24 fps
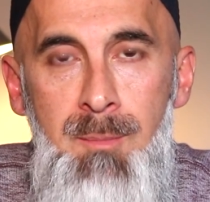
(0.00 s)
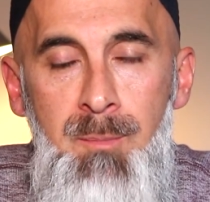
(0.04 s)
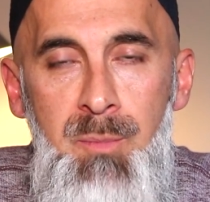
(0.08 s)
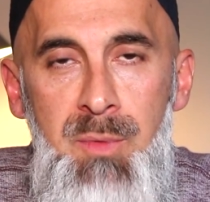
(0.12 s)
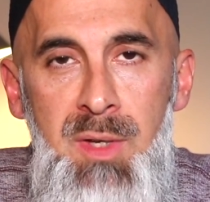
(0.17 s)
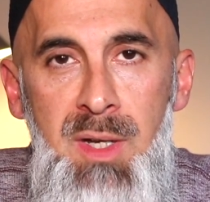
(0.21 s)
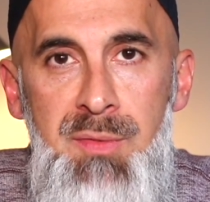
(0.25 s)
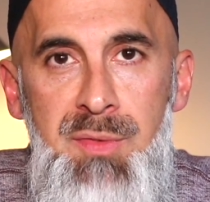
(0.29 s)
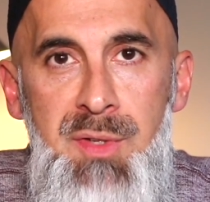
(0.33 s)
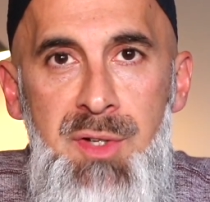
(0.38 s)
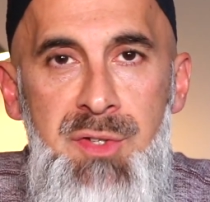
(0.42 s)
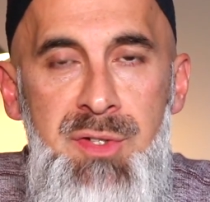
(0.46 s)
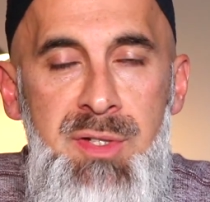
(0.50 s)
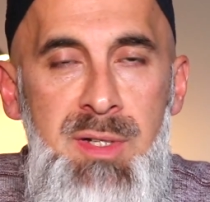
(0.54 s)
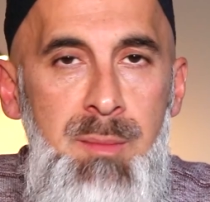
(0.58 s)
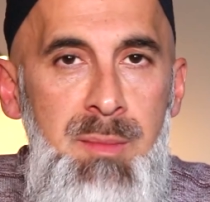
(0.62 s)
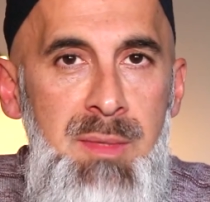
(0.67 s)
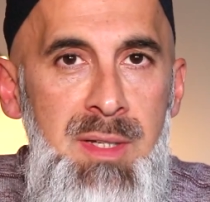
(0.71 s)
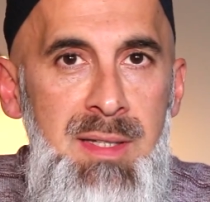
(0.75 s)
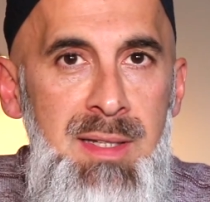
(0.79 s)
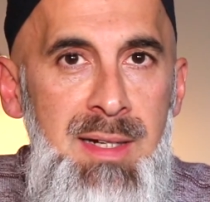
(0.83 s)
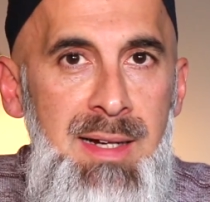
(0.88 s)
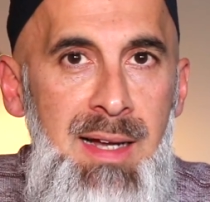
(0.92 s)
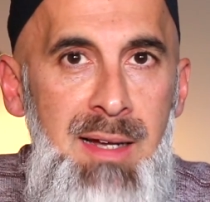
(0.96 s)
If there's
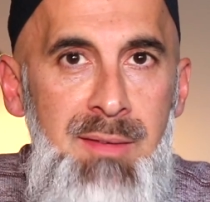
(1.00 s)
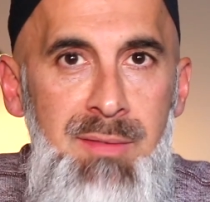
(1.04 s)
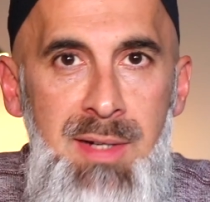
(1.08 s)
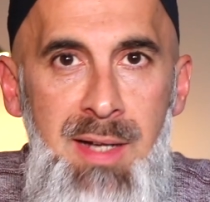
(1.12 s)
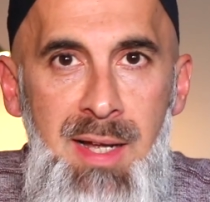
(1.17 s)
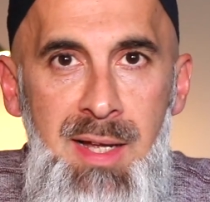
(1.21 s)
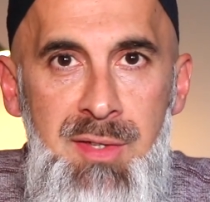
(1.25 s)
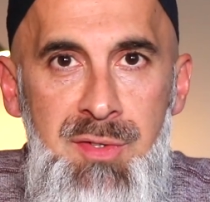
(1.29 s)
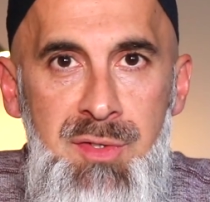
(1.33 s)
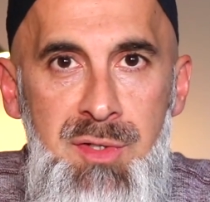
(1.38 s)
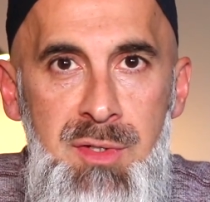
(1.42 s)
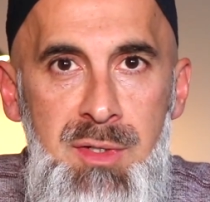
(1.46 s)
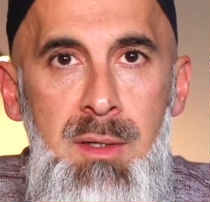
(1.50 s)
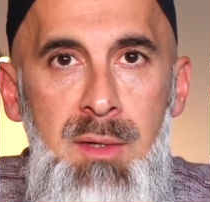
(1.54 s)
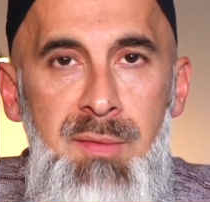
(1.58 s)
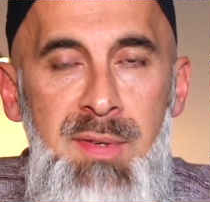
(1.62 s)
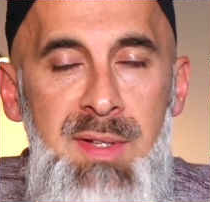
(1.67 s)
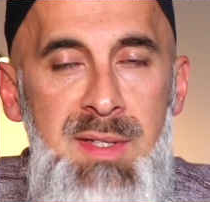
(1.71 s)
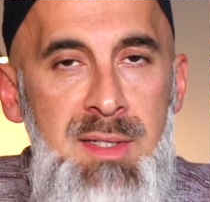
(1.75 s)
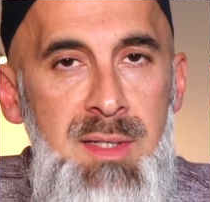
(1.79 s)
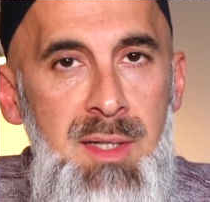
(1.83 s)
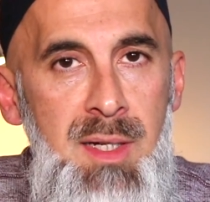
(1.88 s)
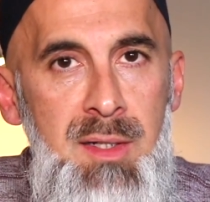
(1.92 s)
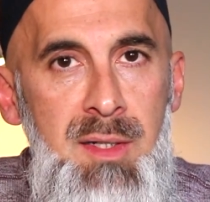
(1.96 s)
something that I haven't answered, if
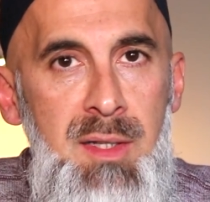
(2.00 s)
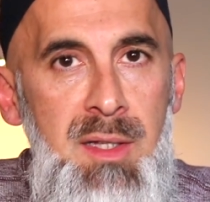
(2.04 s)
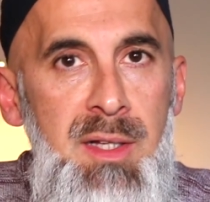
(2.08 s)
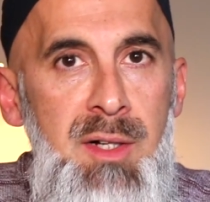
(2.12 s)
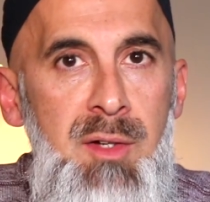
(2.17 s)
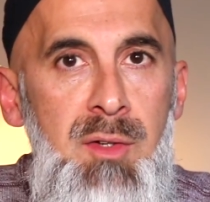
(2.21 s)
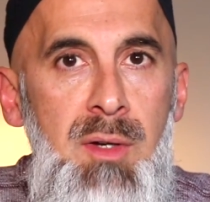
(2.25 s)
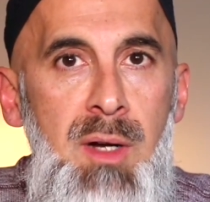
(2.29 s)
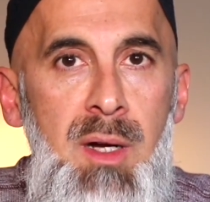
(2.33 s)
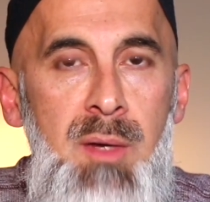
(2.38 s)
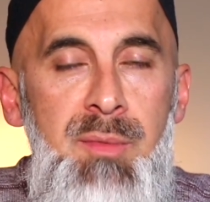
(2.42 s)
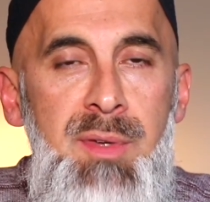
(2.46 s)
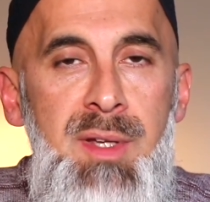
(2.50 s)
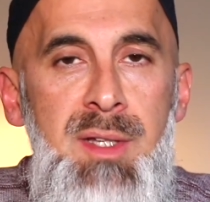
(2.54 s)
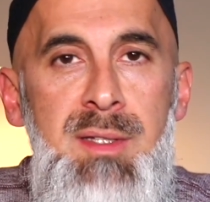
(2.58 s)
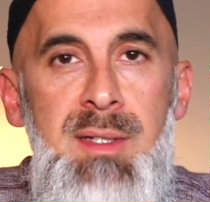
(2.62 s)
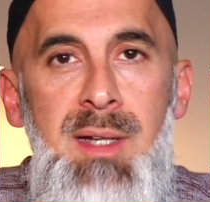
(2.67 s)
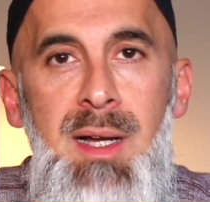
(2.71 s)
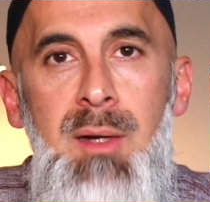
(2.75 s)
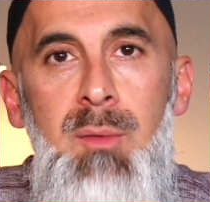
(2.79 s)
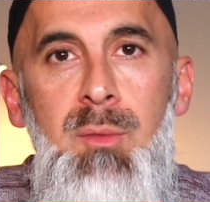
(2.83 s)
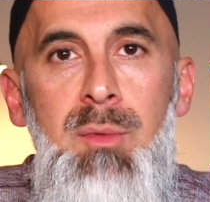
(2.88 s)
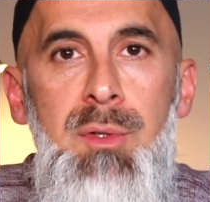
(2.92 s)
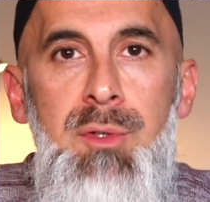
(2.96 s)
it's not clear or obvious,
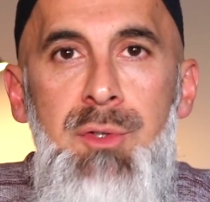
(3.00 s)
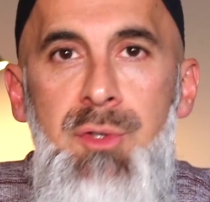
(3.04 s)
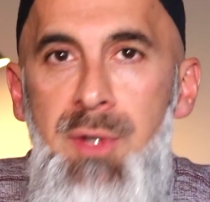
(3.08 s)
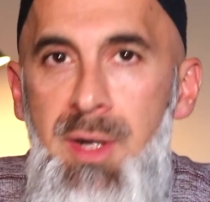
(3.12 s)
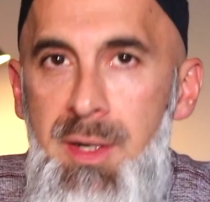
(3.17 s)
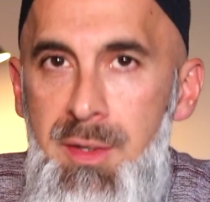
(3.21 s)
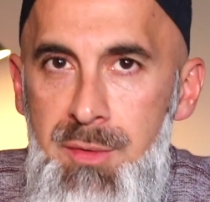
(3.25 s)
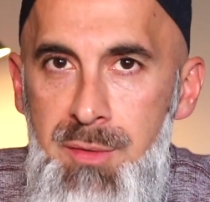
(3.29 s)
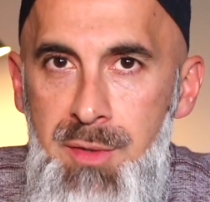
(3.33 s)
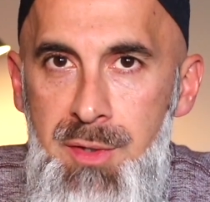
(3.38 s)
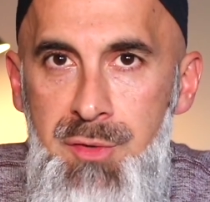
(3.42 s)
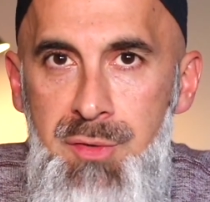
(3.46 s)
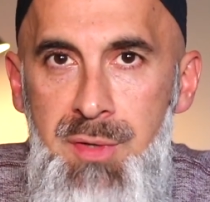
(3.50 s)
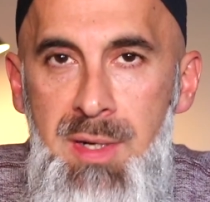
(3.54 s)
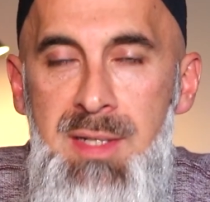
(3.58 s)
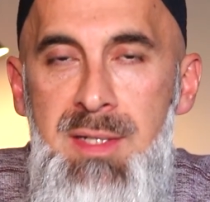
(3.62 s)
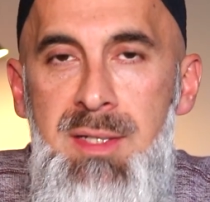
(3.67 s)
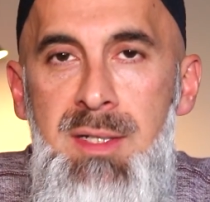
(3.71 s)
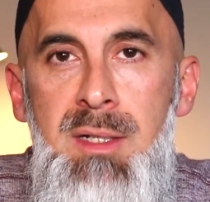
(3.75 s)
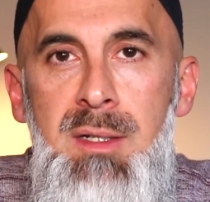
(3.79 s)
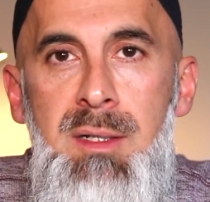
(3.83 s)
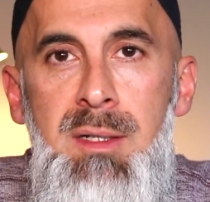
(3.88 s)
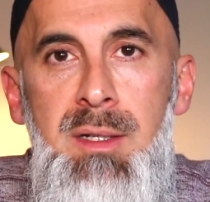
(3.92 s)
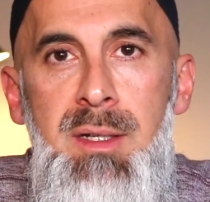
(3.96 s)
I will try to address
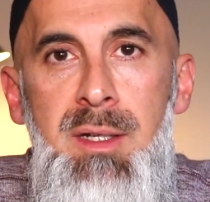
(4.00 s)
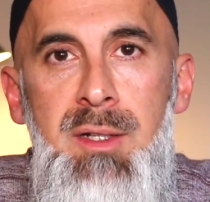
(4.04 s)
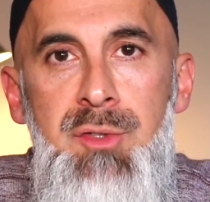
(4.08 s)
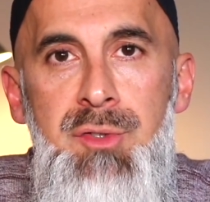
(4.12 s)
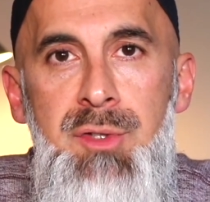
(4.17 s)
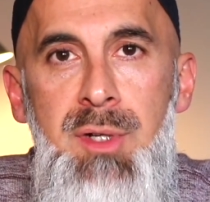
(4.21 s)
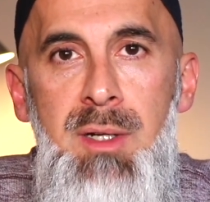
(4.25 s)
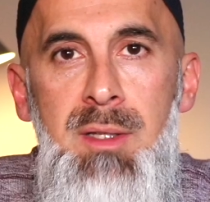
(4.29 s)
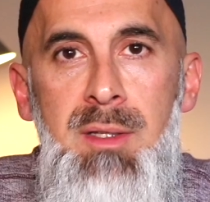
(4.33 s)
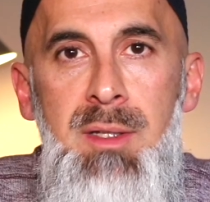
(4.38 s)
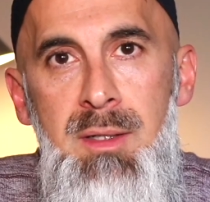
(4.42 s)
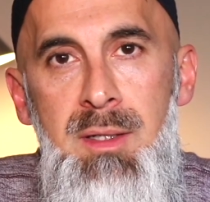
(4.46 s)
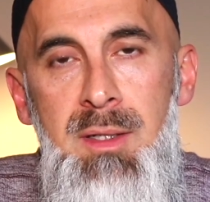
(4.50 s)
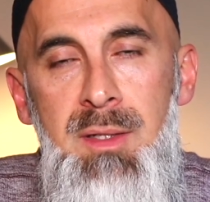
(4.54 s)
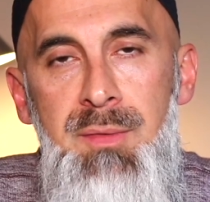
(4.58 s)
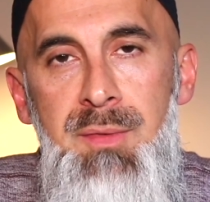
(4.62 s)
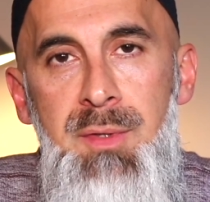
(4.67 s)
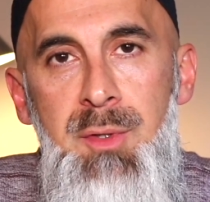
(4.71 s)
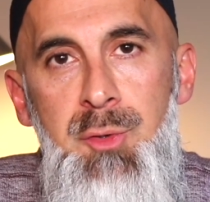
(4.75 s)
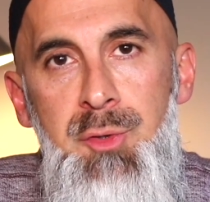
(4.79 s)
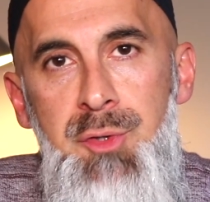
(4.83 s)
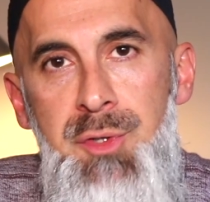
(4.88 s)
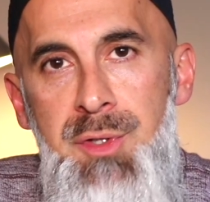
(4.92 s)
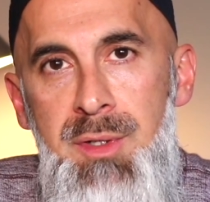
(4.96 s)
it, inshallah, in
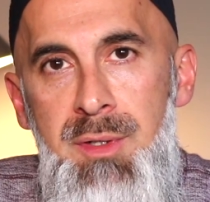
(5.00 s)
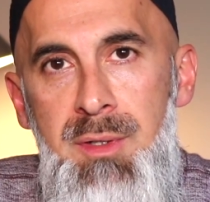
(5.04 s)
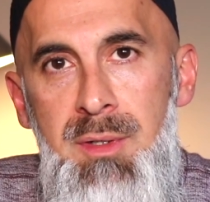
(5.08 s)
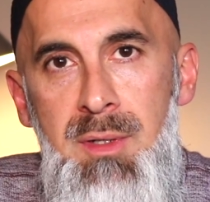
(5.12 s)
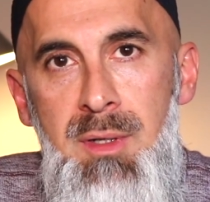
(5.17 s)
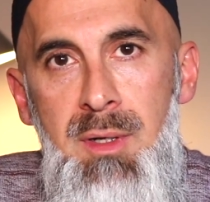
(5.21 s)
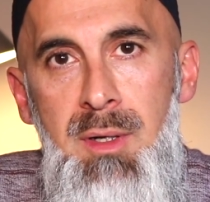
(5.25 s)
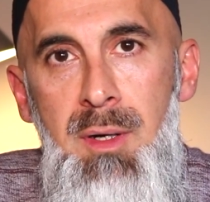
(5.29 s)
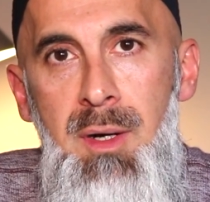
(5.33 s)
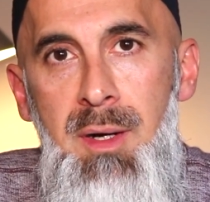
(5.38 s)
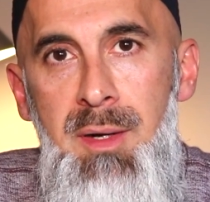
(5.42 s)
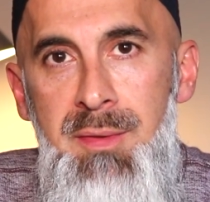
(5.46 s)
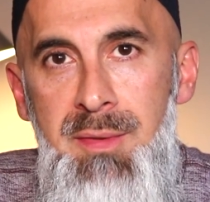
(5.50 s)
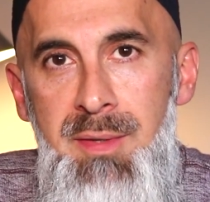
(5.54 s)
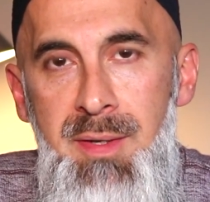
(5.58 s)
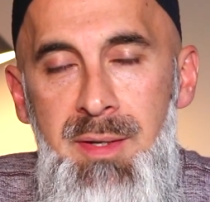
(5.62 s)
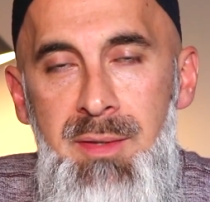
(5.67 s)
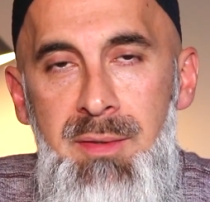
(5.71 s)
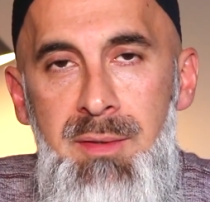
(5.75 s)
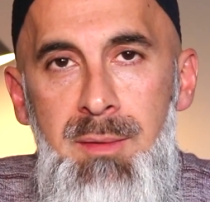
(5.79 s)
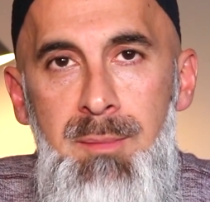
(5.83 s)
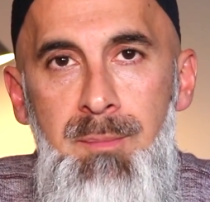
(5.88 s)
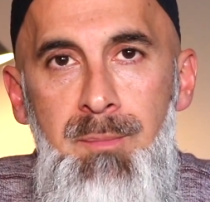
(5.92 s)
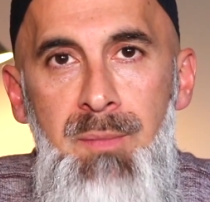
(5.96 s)
future
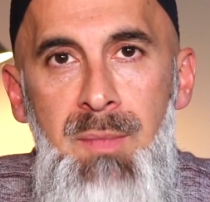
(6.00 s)
content.